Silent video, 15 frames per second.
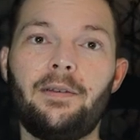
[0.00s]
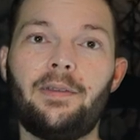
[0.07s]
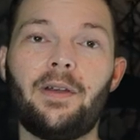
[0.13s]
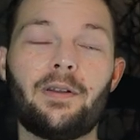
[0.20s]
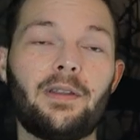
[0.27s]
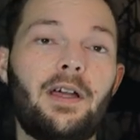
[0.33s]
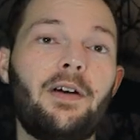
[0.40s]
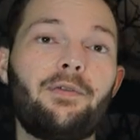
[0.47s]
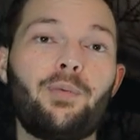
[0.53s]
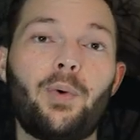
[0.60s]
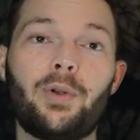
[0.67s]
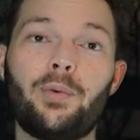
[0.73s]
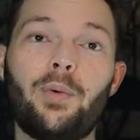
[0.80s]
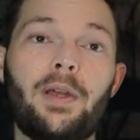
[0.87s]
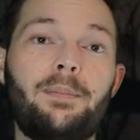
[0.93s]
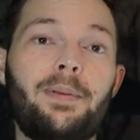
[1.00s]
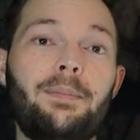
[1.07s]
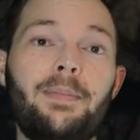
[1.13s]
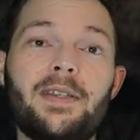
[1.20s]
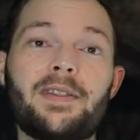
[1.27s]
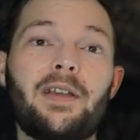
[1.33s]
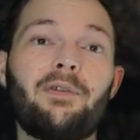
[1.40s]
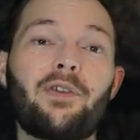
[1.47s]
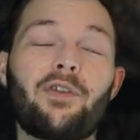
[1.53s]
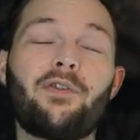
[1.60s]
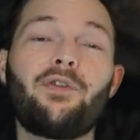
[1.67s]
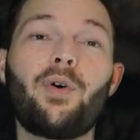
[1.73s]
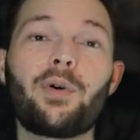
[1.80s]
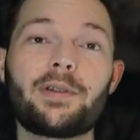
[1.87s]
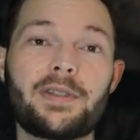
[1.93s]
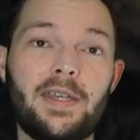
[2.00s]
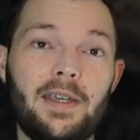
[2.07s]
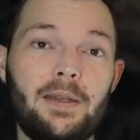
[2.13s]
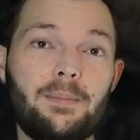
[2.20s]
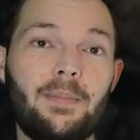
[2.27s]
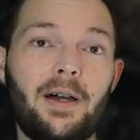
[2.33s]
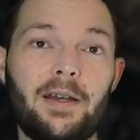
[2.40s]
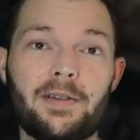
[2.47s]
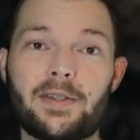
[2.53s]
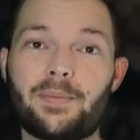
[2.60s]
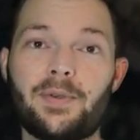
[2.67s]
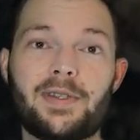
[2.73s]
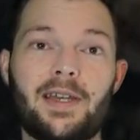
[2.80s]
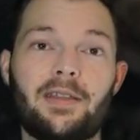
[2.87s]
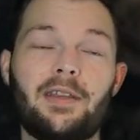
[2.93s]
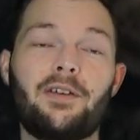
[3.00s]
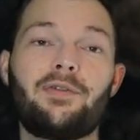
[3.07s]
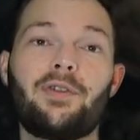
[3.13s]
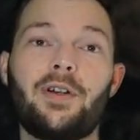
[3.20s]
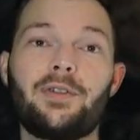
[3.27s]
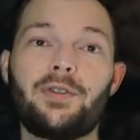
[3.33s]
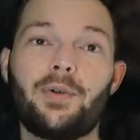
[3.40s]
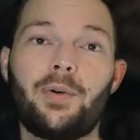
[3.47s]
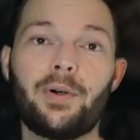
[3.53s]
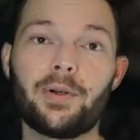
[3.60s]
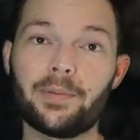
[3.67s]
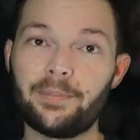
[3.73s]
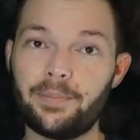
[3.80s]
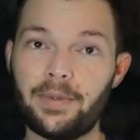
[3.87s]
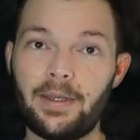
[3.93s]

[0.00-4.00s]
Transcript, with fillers: their loved one, who had been missing for 14 months, was at their front door.